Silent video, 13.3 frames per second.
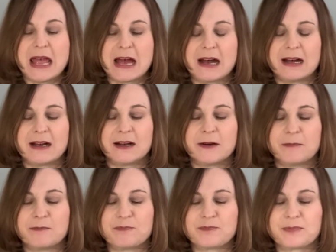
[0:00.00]

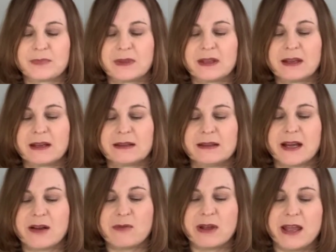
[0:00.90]

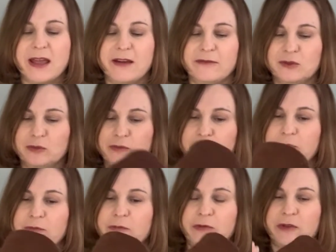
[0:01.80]
Now I have to
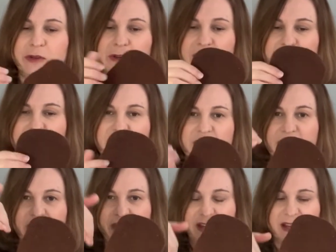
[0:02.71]
flip the
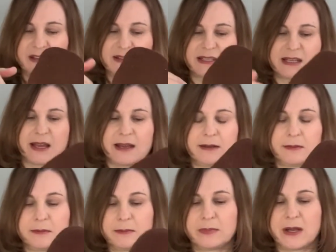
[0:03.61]
thing inside.
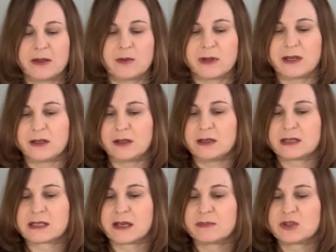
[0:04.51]
By the way, it's
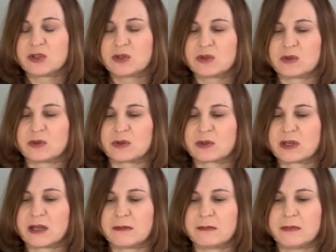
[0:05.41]
up to you. You
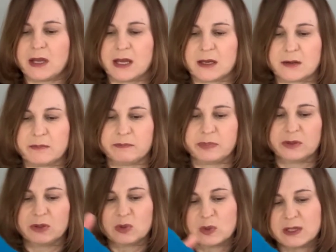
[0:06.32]
can make
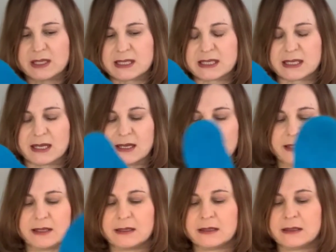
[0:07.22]
blue inside
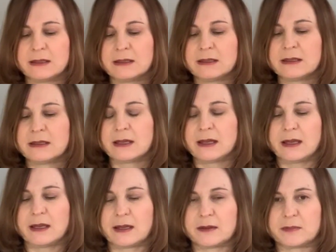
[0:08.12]

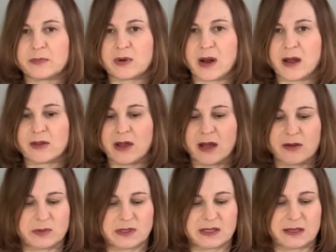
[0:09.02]
and brown
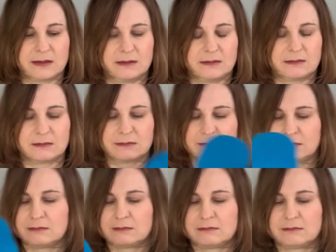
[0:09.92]
outside,
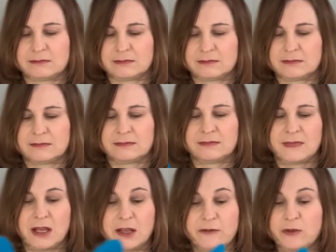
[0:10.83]

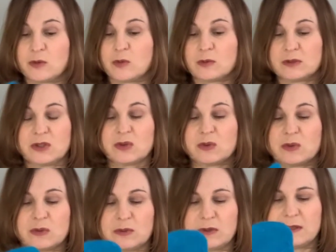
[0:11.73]
if you
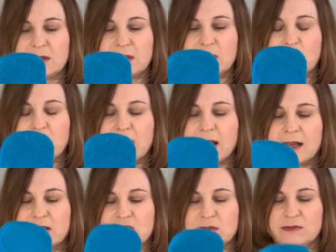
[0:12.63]
do it the way I
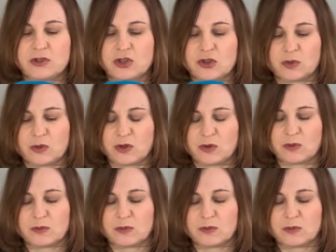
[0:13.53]
showed you,